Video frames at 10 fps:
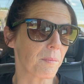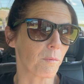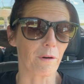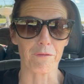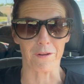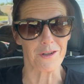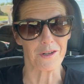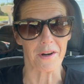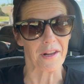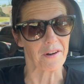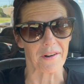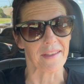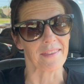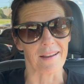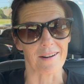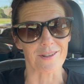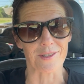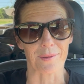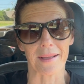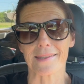refrigerator in there,
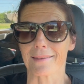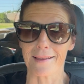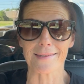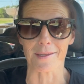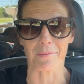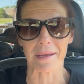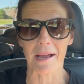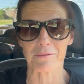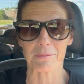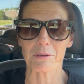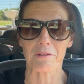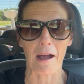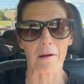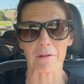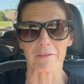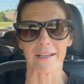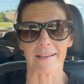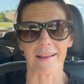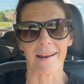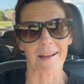so that's less that we have to move out of
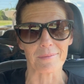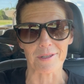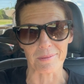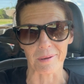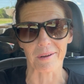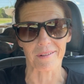it, and I'm super